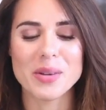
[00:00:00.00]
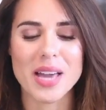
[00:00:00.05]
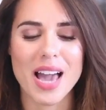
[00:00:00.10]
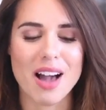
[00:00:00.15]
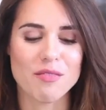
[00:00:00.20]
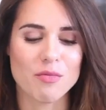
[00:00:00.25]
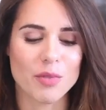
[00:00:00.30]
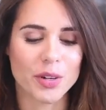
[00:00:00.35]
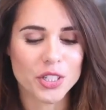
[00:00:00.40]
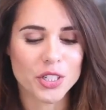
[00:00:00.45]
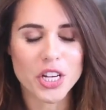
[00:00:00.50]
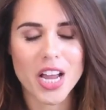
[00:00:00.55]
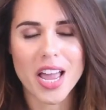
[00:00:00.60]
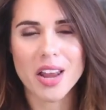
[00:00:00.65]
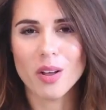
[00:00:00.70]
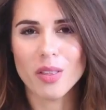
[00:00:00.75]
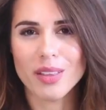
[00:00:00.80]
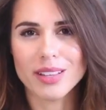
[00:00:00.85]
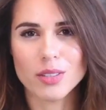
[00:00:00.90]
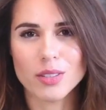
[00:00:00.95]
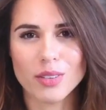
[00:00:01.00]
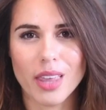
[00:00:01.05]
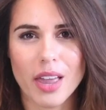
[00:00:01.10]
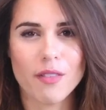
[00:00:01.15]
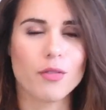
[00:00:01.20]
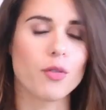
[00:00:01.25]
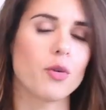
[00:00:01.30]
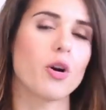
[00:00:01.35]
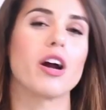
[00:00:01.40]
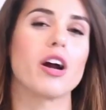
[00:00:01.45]
We have one channel that's
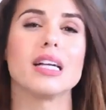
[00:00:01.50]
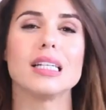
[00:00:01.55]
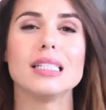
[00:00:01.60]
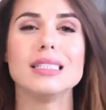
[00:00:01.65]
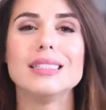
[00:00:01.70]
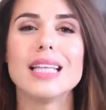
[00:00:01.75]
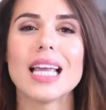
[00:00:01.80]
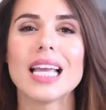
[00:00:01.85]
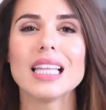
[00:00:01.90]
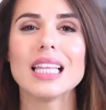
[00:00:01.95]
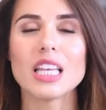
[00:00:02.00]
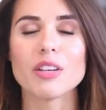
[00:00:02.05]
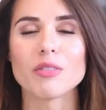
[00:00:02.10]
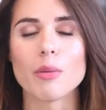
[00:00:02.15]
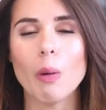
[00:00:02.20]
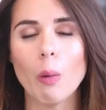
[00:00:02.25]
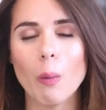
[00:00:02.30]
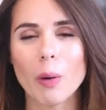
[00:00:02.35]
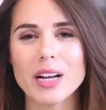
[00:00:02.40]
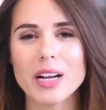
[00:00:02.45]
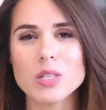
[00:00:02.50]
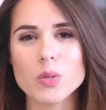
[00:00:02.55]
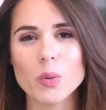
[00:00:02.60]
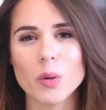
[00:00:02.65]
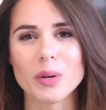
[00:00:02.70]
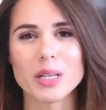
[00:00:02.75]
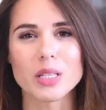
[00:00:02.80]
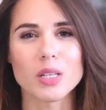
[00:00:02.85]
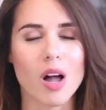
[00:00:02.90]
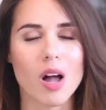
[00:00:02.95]
like for our daily reports
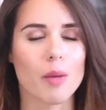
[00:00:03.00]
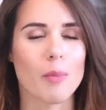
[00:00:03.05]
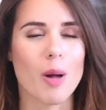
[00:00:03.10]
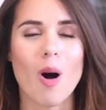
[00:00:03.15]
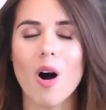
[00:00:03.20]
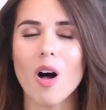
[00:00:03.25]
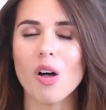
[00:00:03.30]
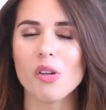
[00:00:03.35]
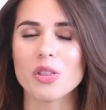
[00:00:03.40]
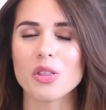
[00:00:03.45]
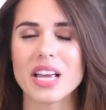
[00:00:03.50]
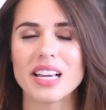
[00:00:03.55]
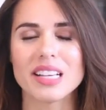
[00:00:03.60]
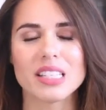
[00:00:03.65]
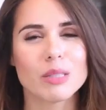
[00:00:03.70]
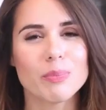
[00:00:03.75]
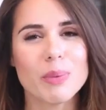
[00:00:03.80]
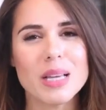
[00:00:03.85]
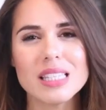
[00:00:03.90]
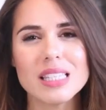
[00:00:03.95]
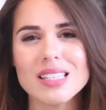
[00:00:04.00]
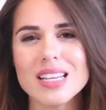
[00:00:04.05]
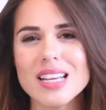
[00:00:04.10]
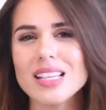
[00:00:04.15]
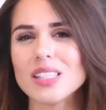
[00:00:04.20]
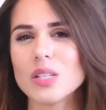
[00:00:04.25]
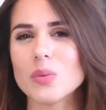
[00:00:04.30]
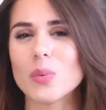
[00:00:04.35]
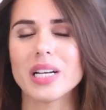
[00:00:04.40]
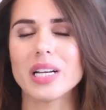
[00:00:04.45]
where we talk about all things
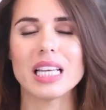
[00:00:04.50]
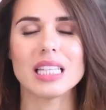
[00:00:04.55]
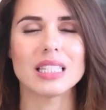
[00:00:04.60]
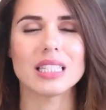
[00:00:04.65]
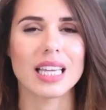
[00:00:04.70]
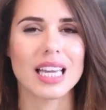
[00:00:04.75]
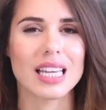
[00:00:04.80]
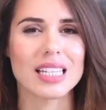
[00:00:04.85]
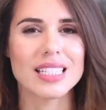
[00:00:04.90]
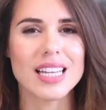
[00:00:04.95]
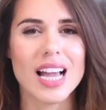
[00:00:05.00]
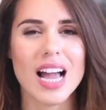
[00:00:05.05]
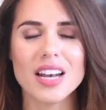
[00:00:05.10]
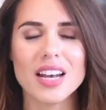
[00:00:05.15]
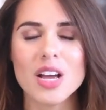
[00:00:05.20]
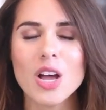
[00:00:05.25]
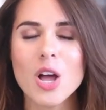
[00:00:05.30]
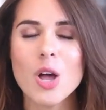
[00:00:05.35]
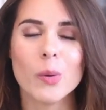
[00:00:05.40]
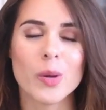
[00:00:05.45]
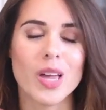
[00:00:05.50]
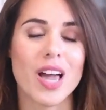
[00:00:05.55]
business and what needs to get done.